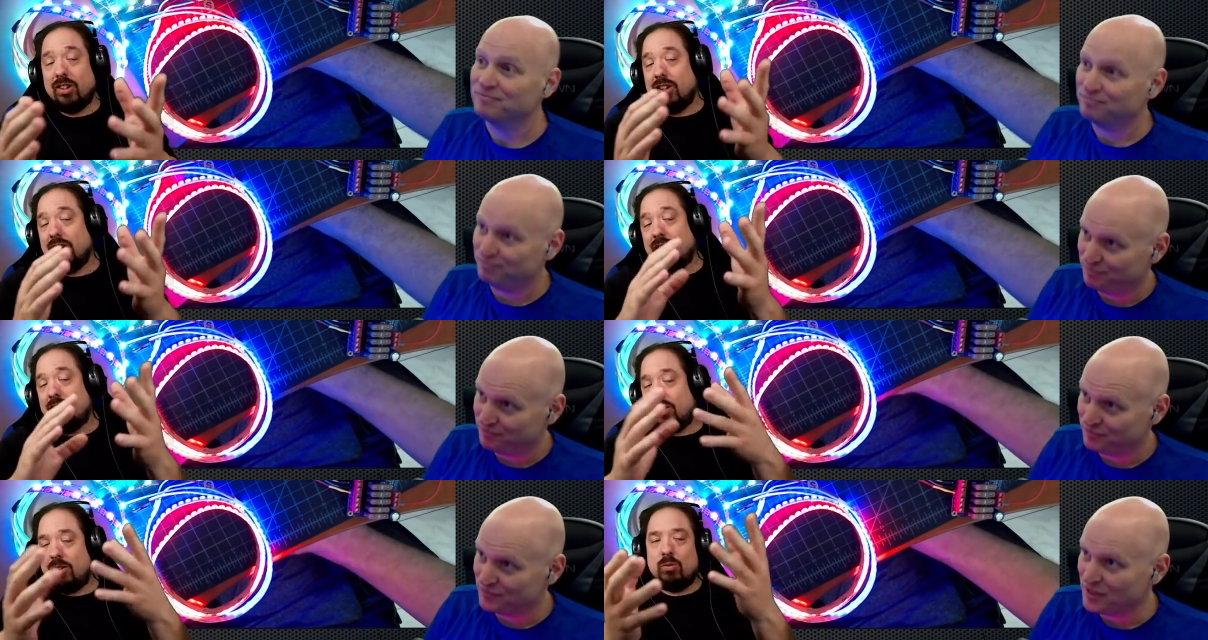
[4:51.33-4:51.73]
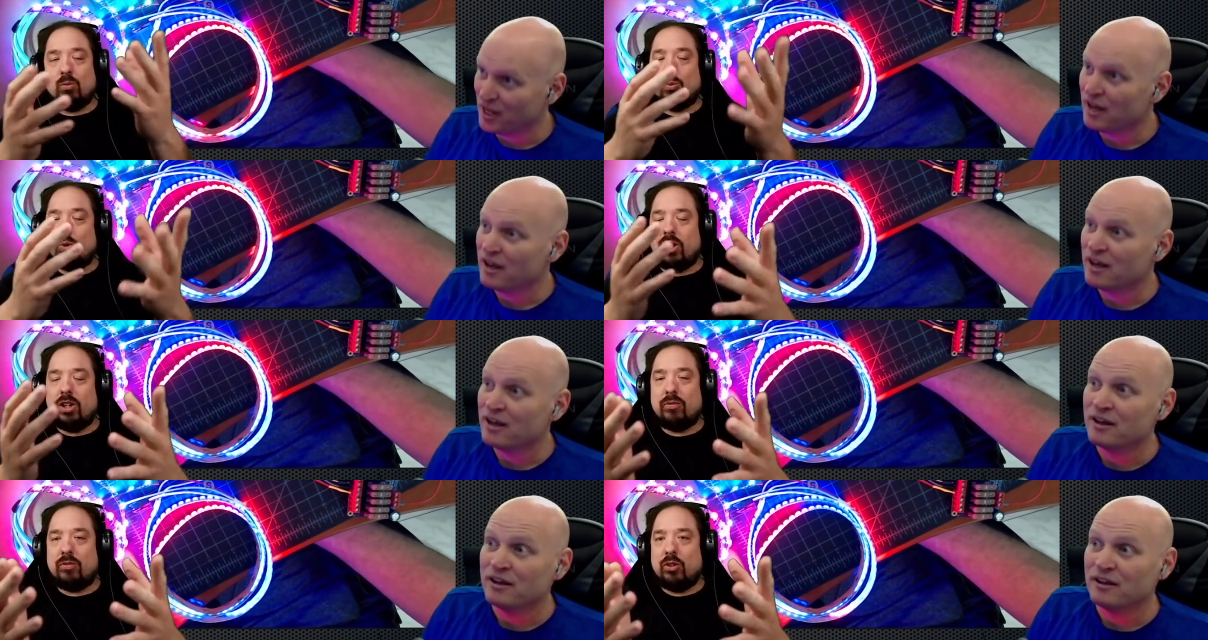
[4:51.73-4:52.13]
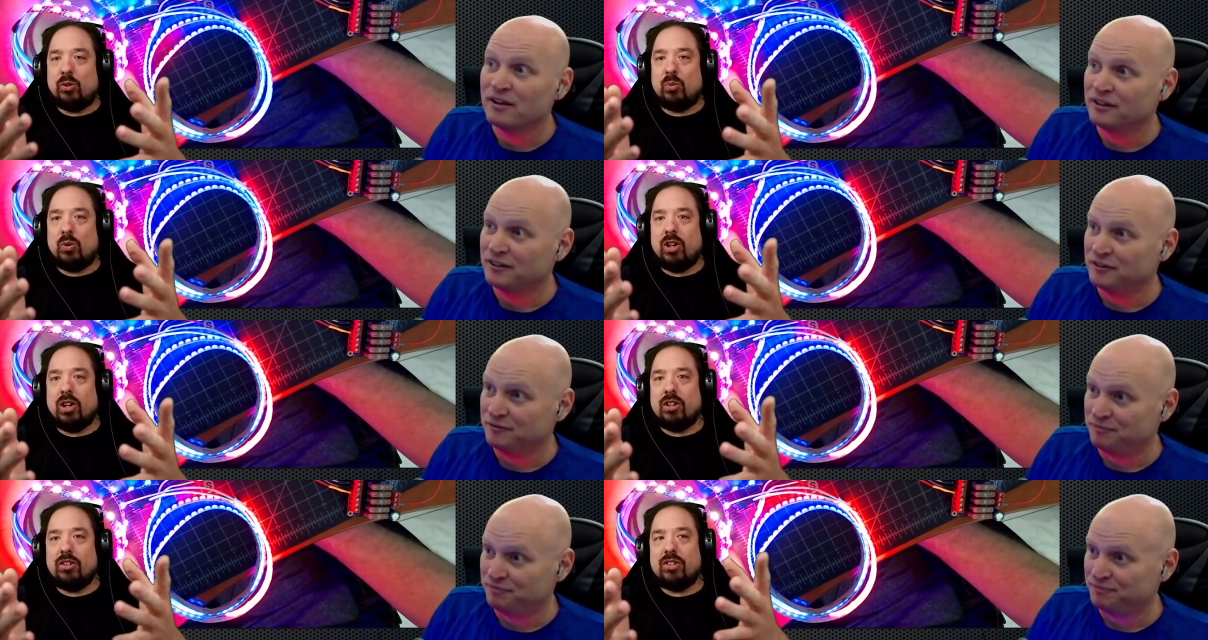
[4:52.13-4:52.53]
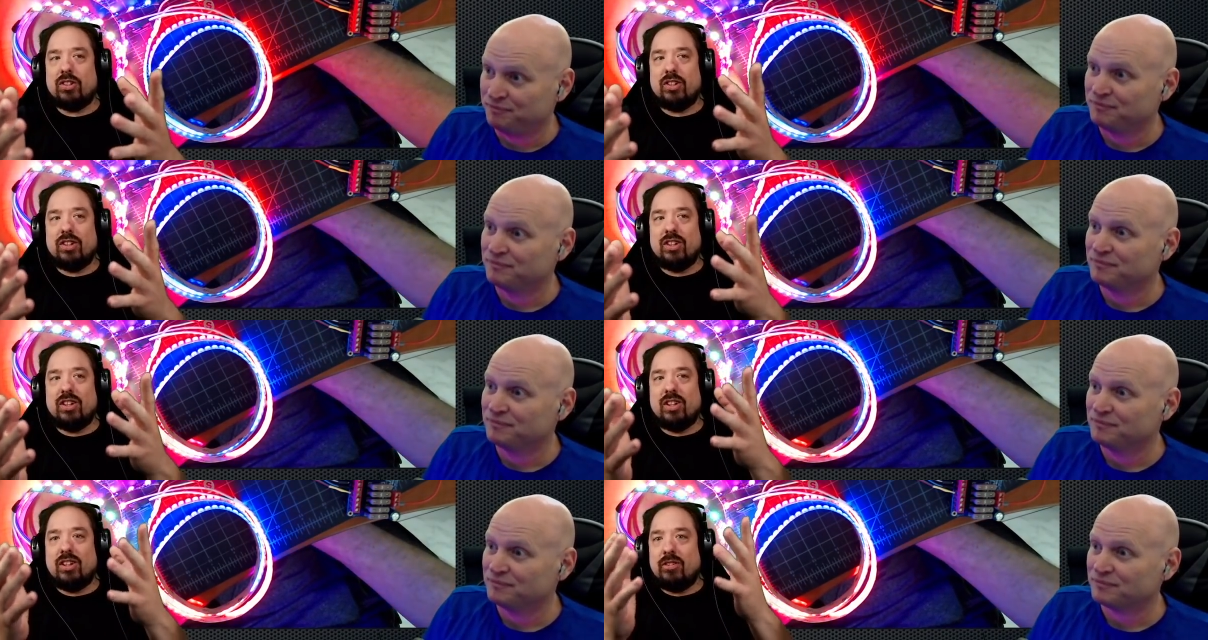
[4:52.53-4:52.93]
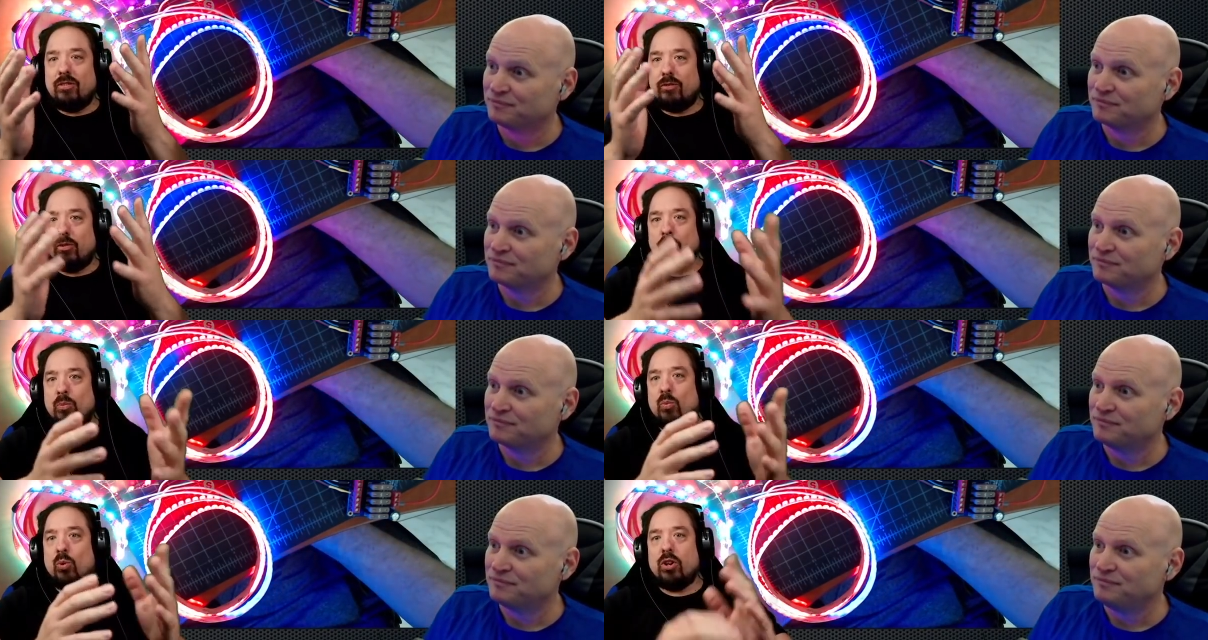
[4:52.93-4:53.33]
Speaker 1: whatever you want, from
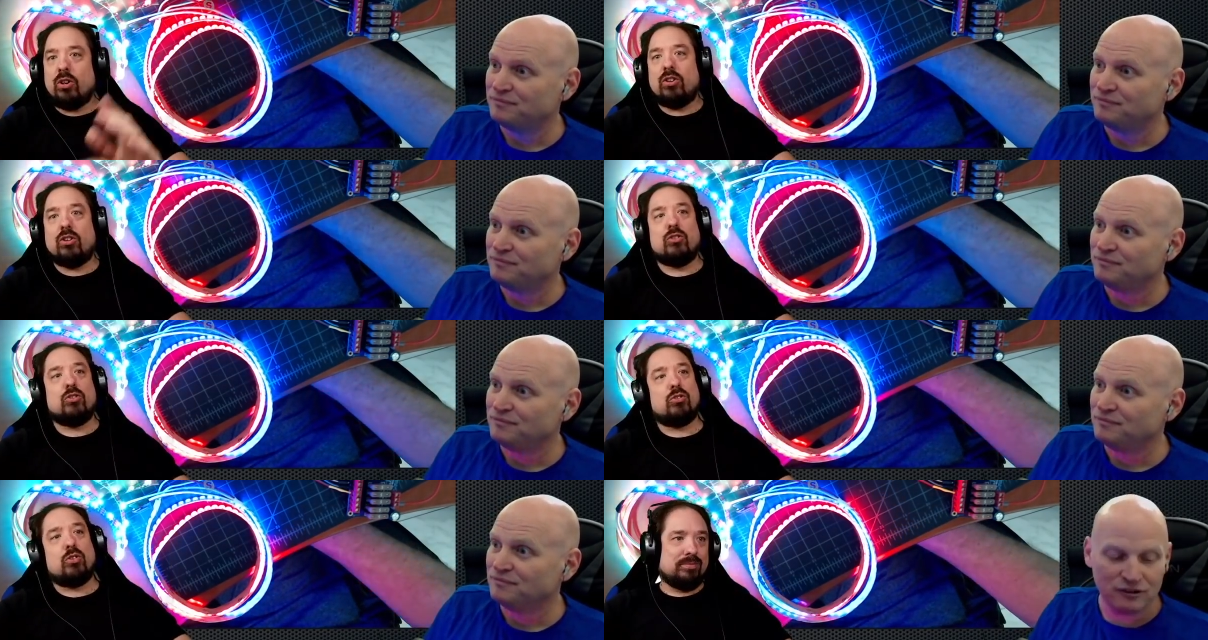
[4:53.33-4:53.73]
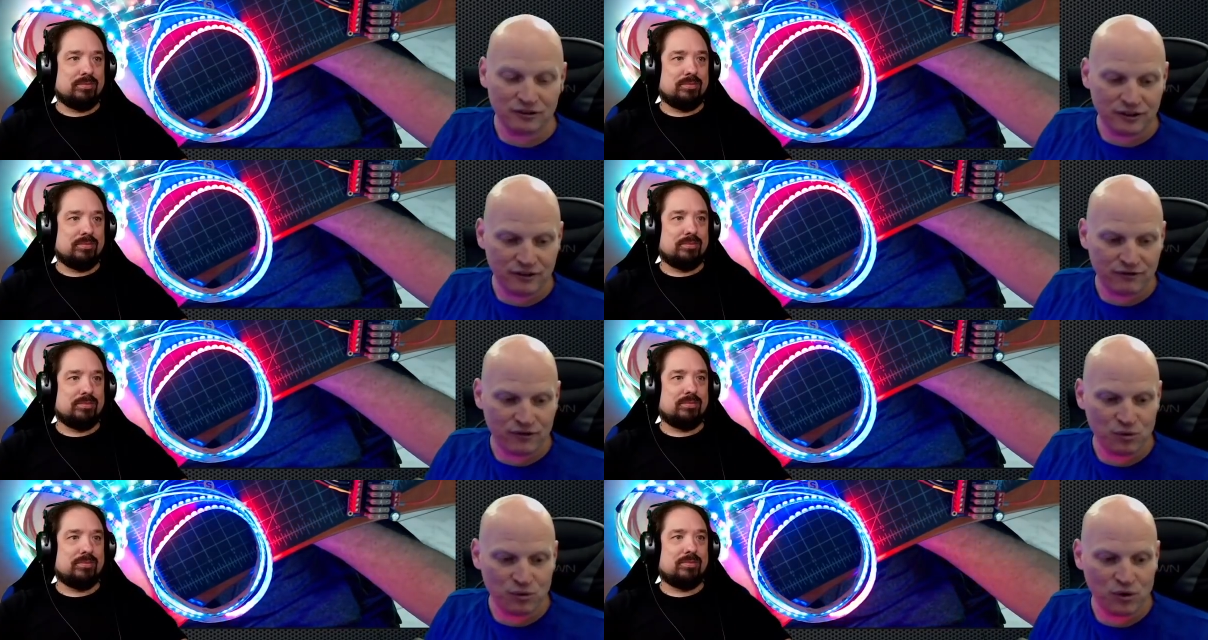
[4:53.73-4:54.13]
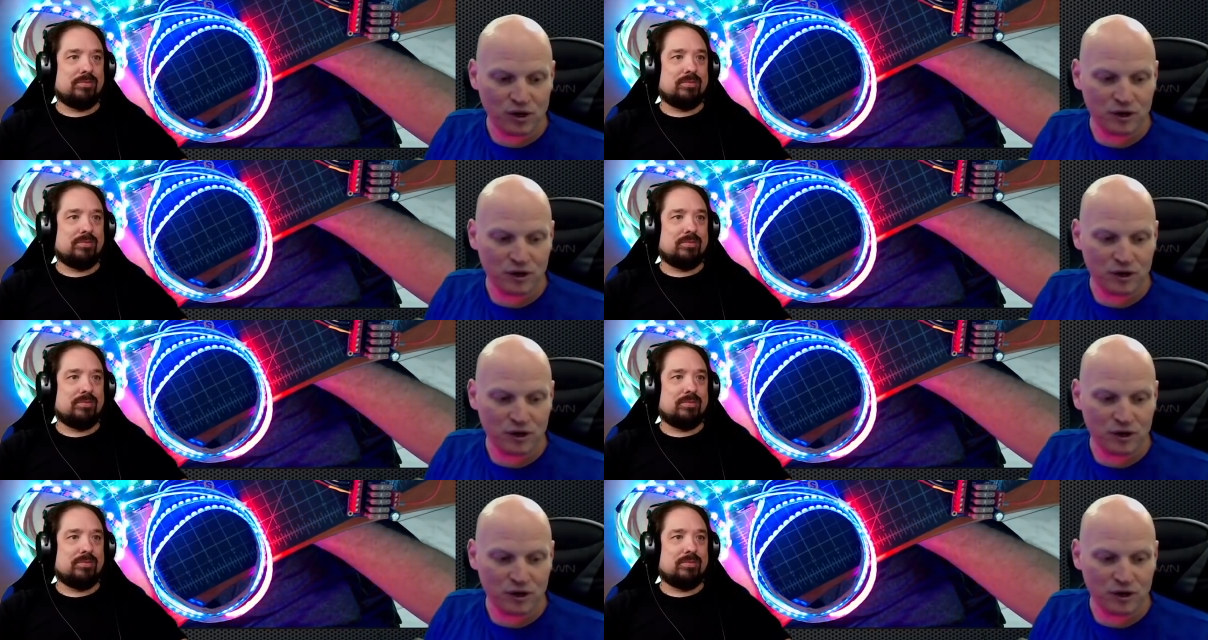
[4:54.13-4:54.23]
one controller. If you